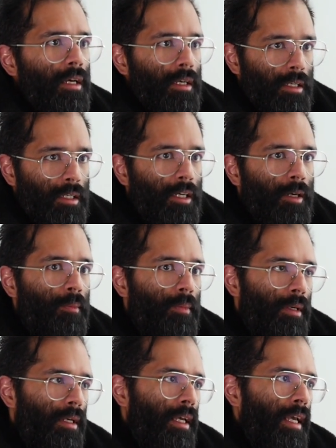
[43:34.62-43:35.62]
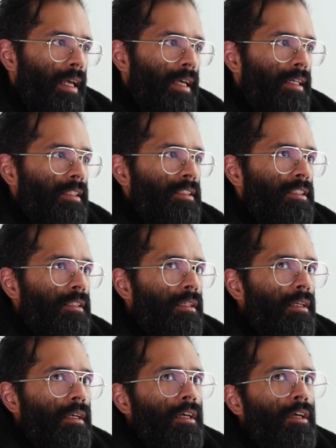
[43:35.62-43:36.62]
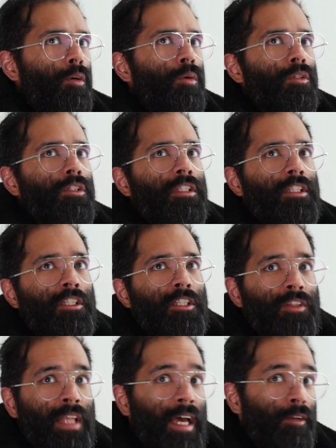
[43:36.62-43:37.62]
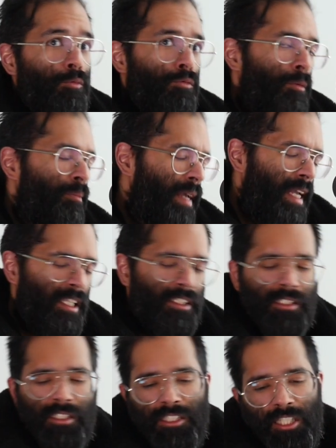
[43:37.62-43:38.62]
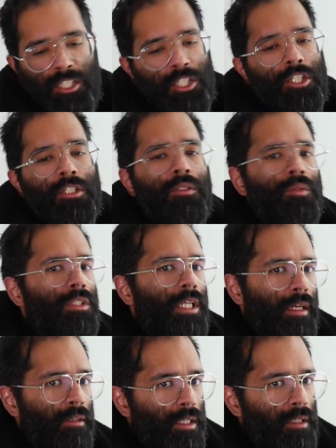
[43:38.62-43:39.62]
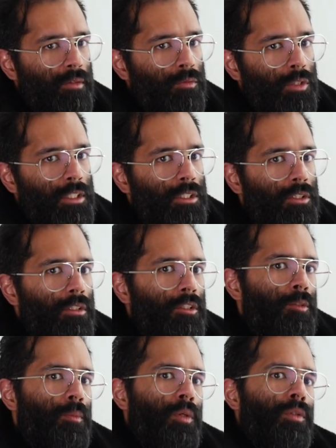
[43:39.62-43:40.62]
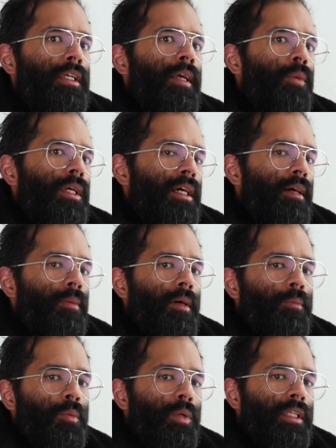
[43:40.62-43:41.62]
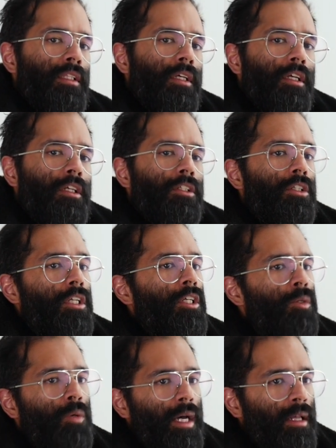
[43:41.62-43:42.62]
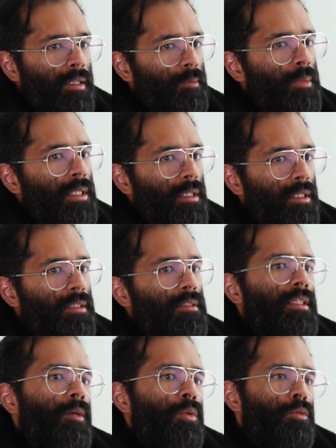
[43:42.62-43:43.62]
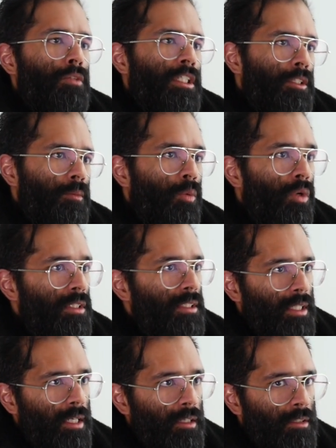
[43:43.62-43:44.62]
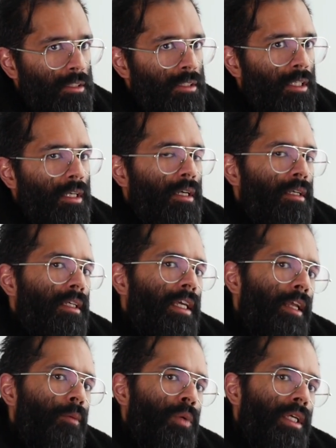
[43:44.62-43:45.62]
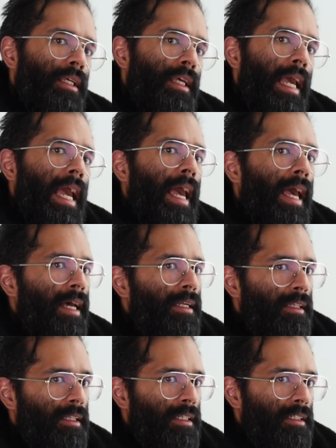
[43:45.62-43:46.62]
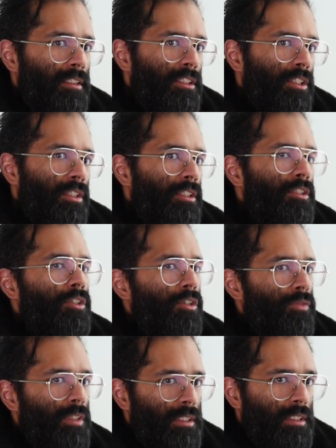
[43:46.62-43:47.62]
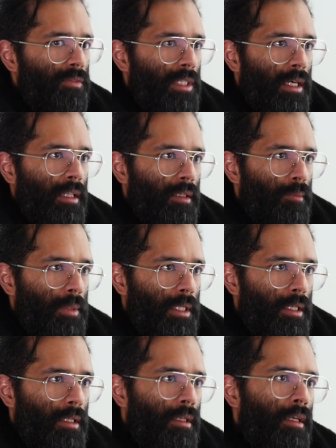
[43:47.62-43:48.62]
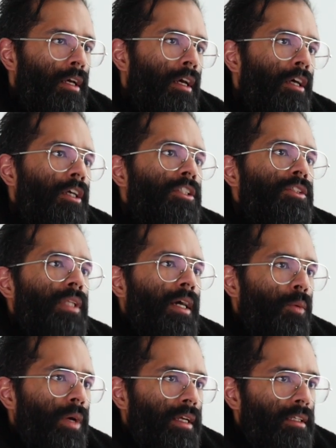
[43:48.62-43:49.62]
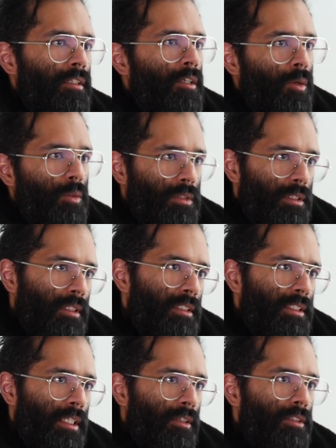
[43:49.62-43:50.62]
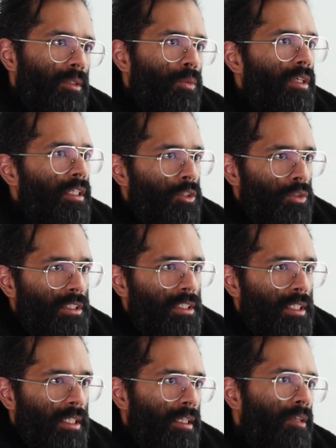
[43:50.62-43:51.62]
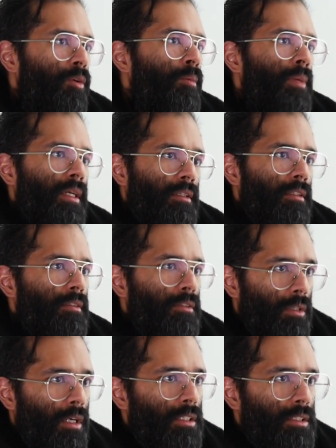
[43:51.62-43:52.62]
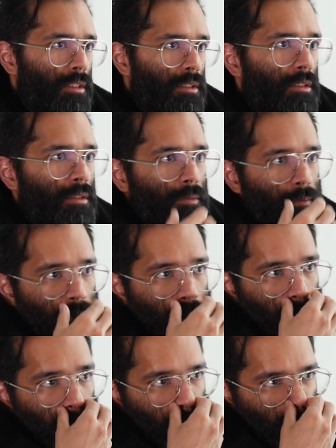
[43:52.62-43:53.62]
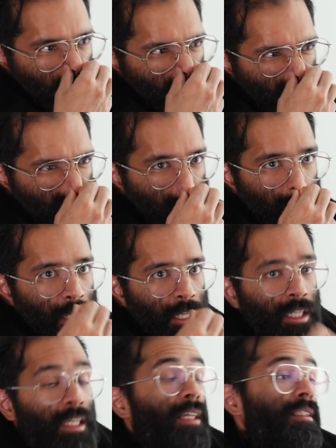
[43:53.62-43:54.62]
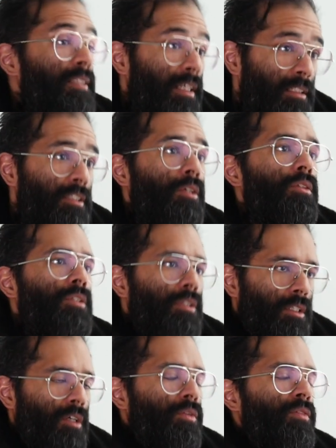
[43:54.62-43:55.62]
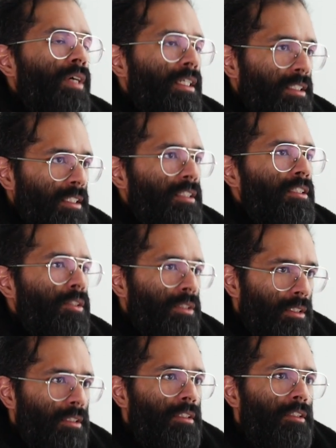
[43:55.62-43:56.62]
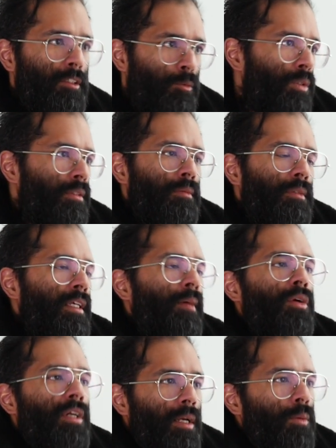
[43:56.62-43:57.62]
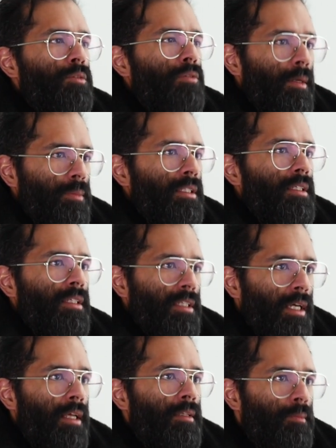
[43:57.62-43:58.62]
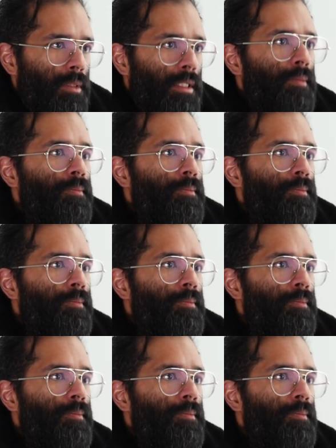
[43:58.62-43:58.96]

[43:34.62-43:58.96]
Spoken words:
And that remains this huge area of research. Both, can we come up with new LNPs that will reach more cells? Can we add things to the surface of the LNP so that way it goes to the cells that we're interested in? Is that what the COVID vaccine was wrapped in? Or was yes. So the COVID vaccine the mRNA was wrapped in a LNP.